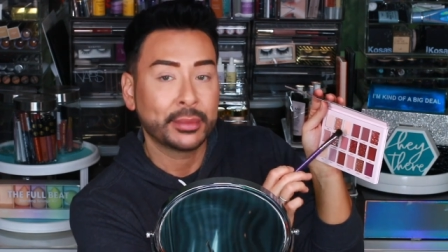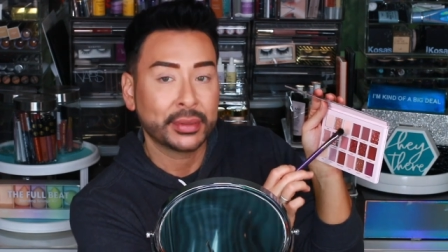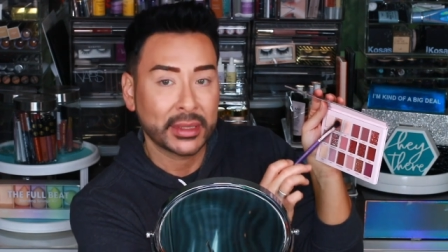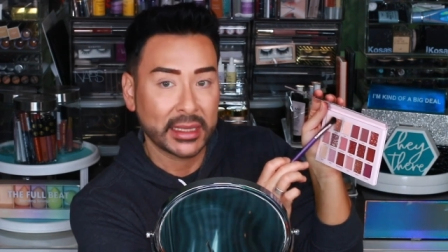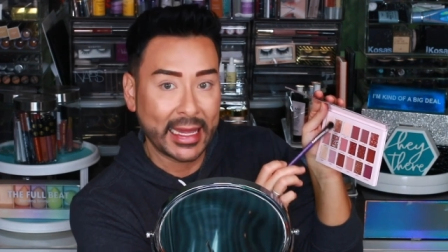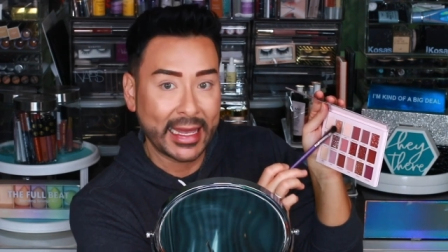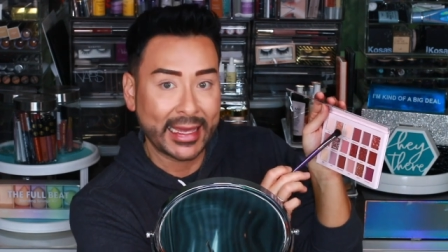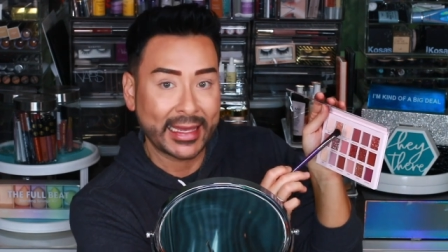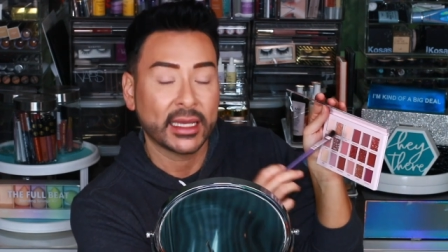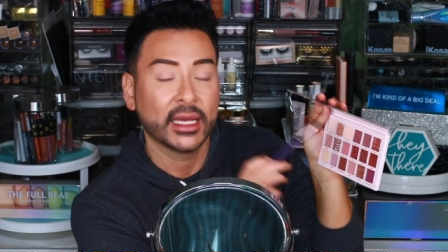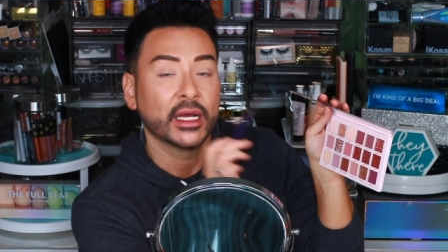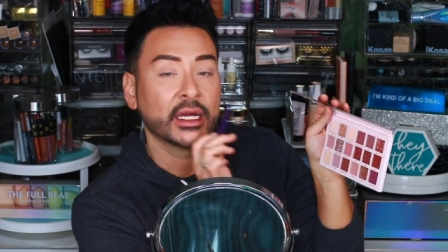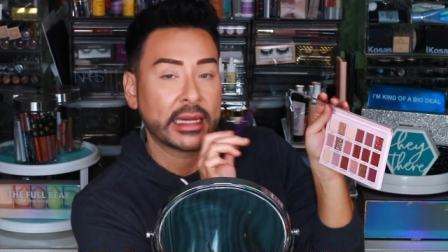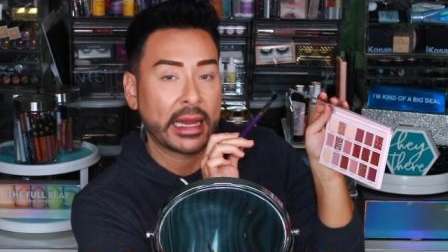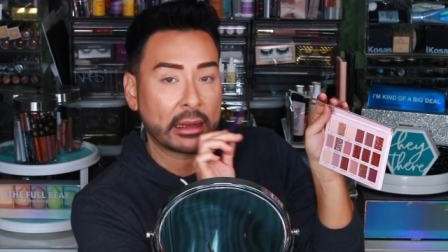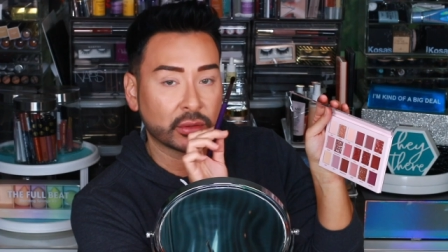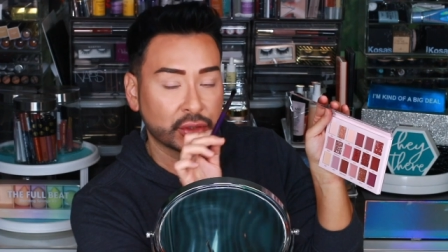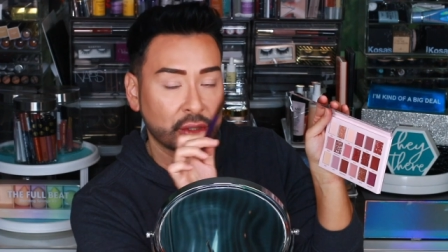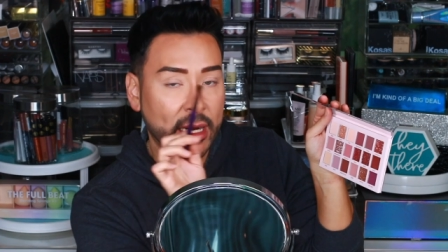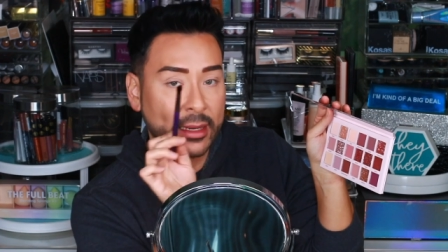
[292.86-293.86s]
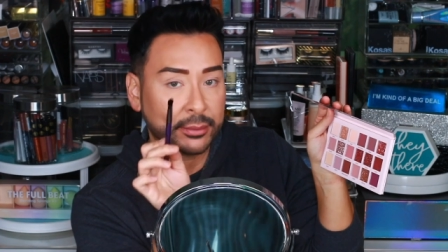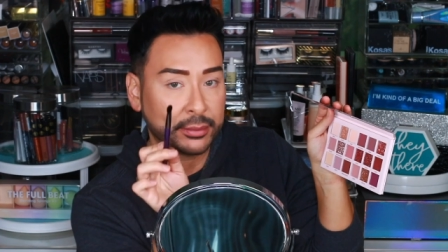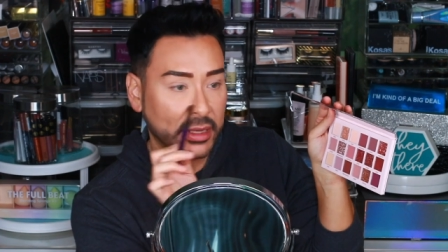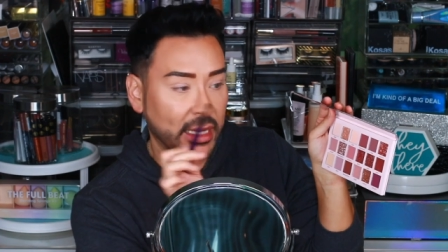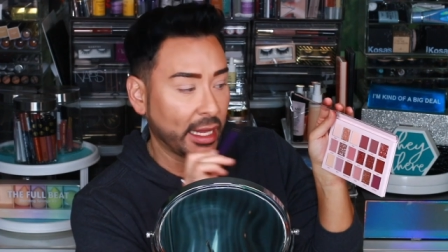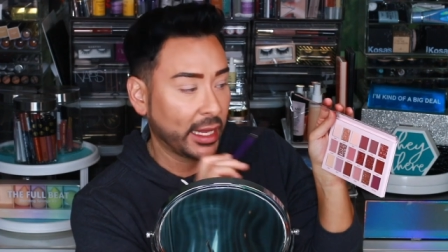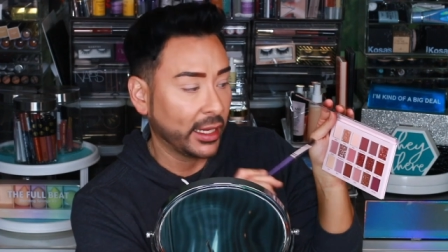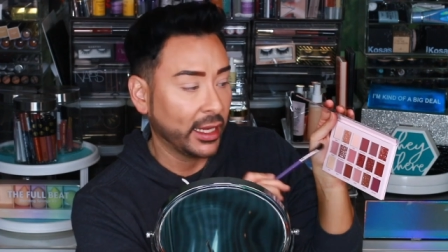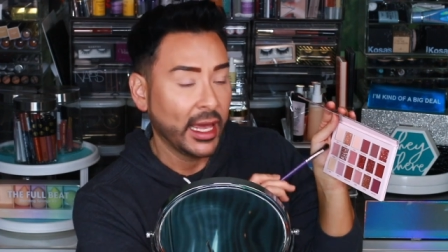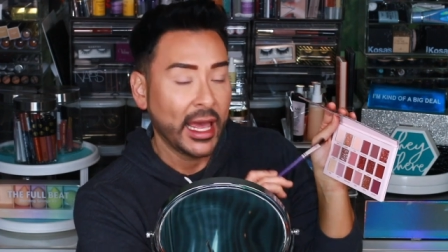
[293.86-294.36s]
play, now try
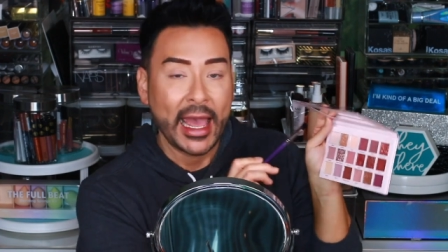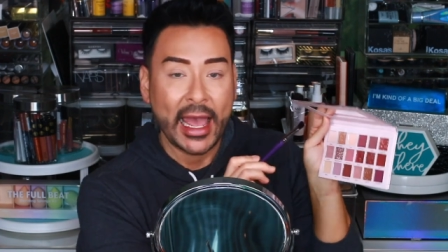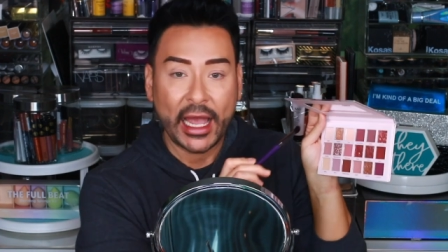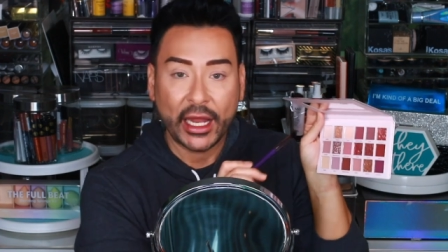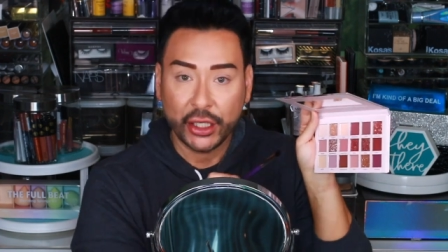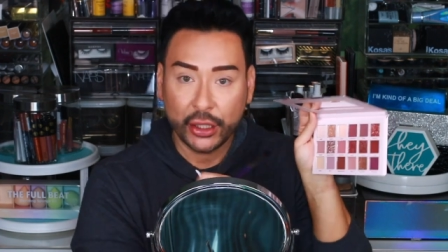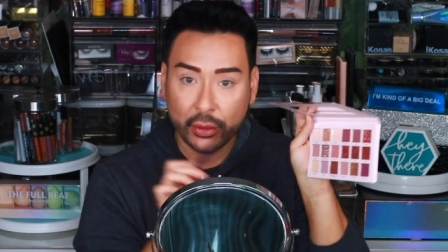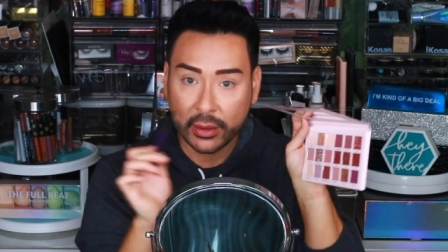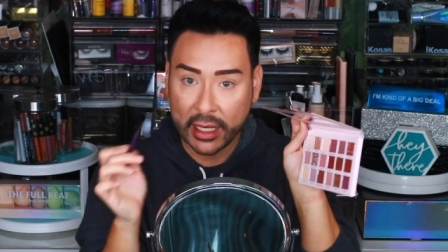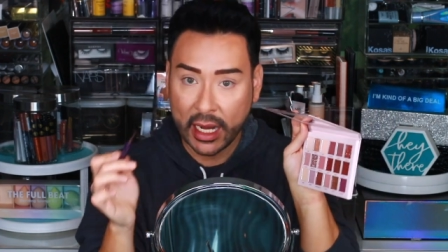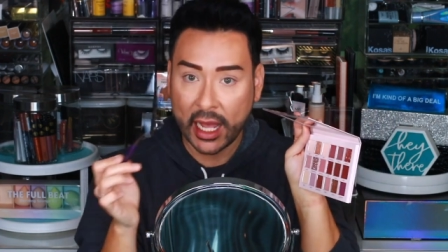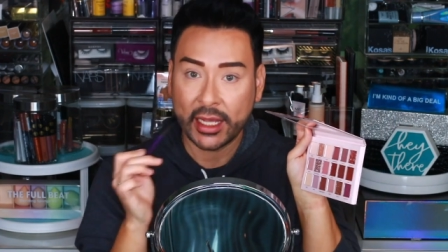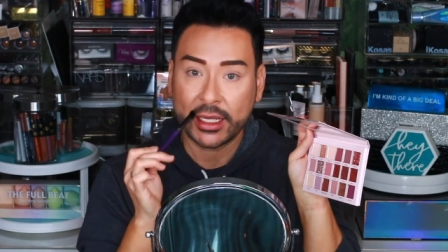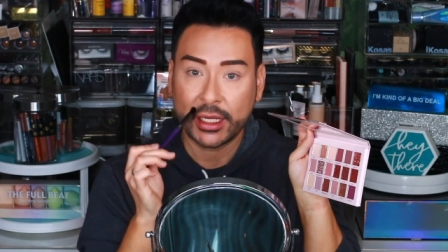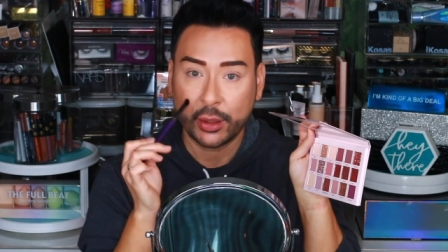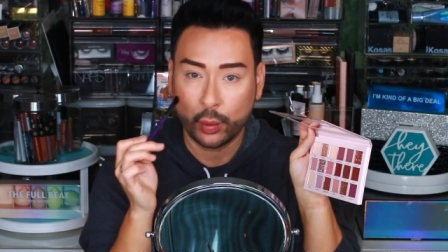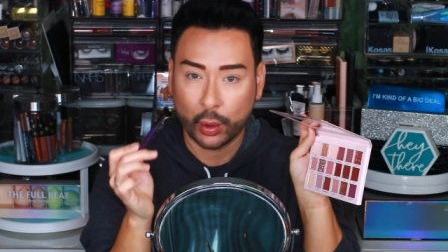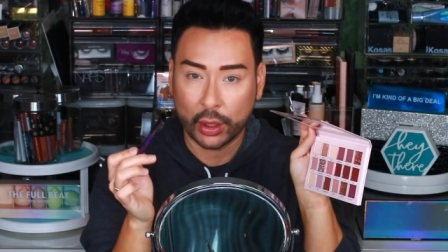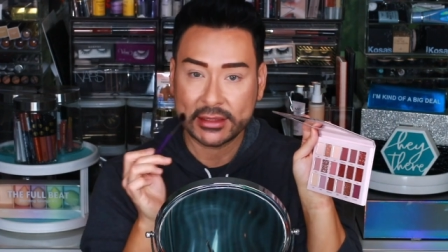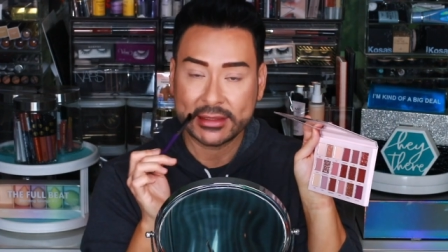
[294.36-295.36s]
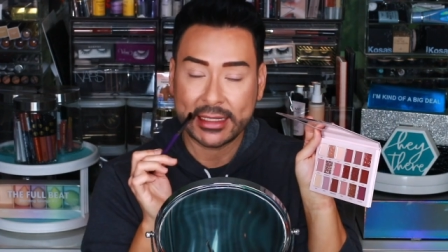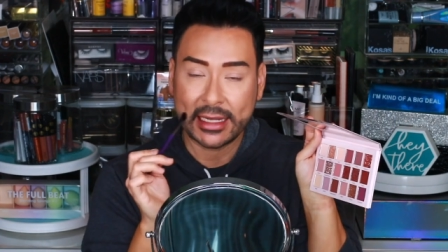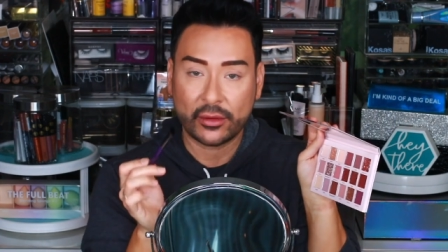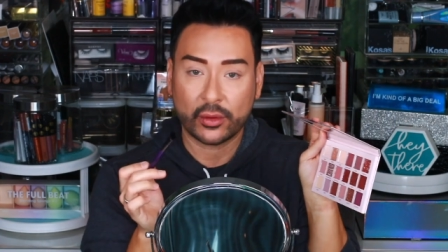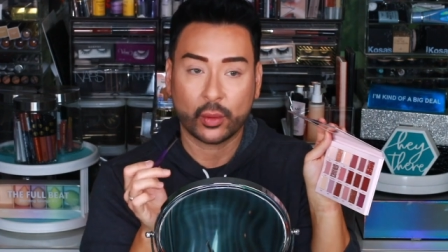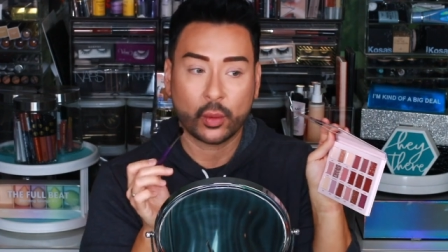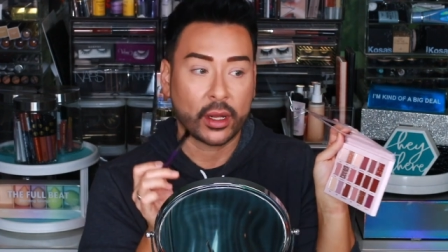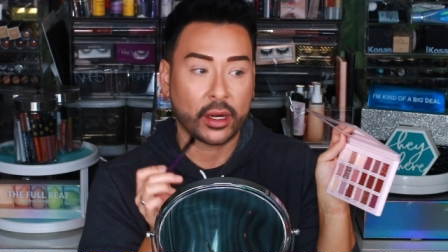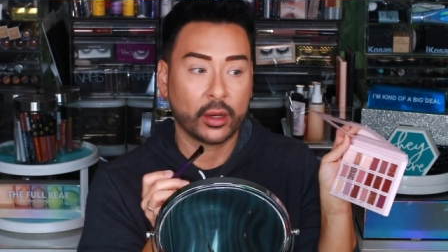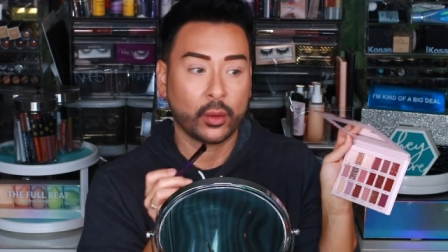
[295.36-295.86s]
play, and you and I can work
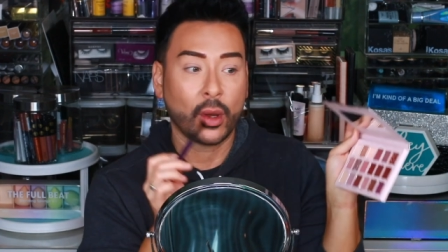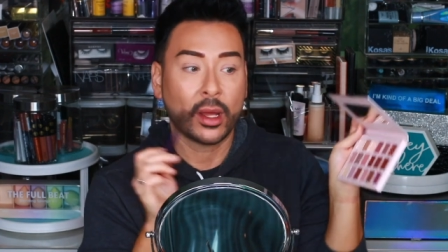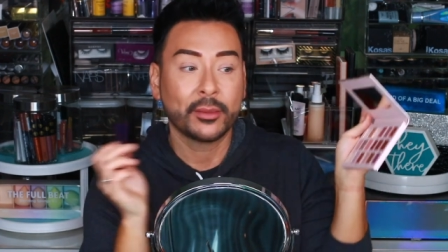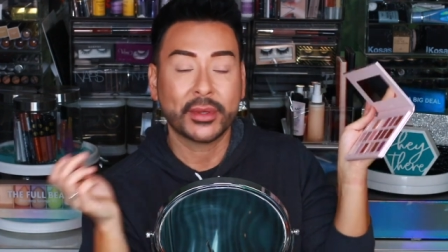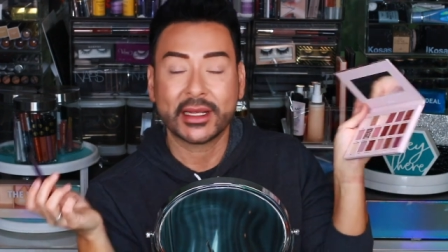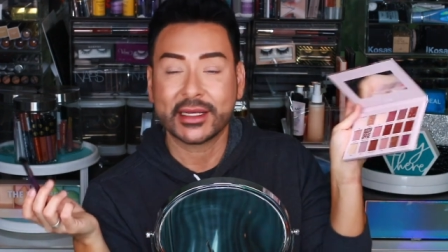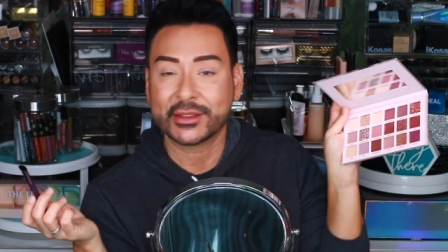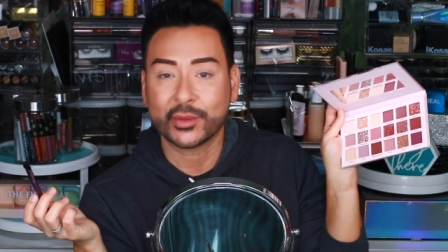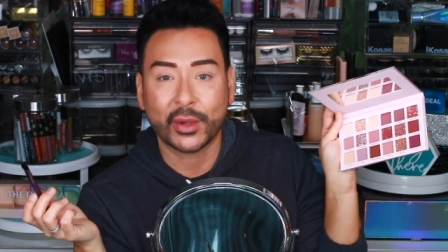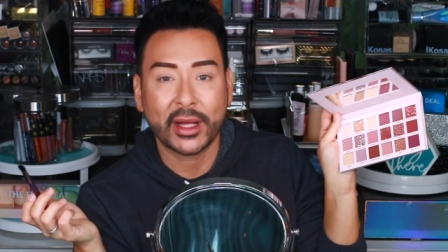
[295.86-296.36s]
together one-on-one because